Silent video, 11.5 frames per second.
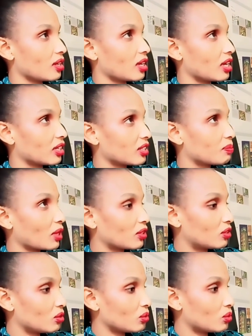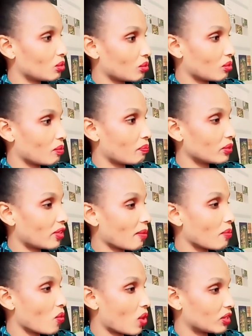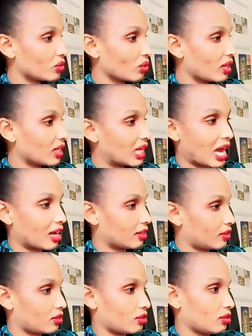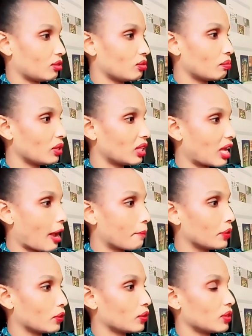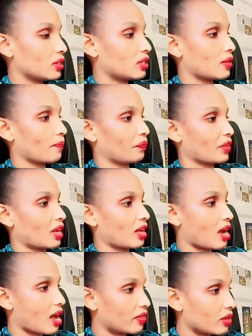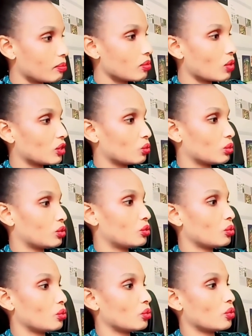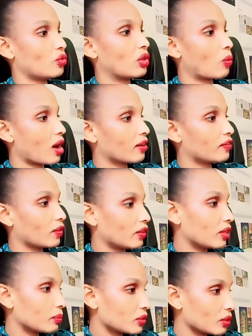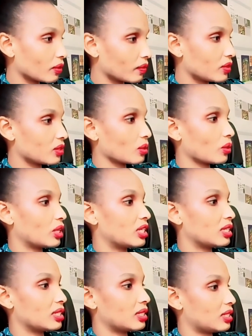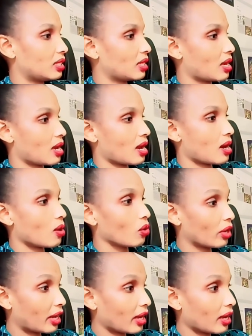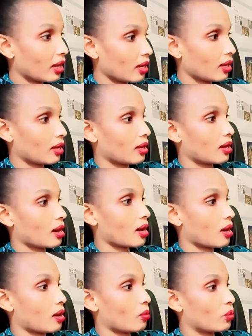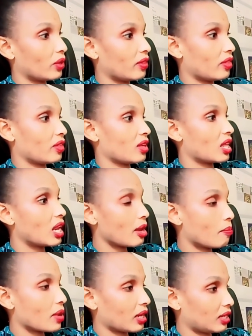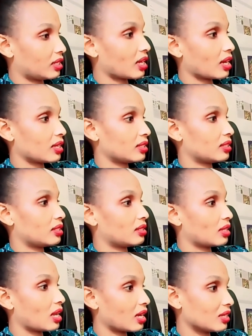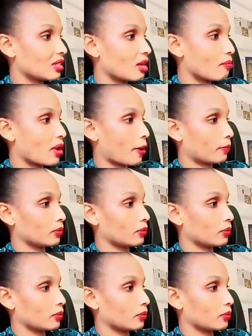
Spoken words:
expect you to put the boers together and you be there, because the boers will do the work for themselves. So it is okay with labor. It has less labor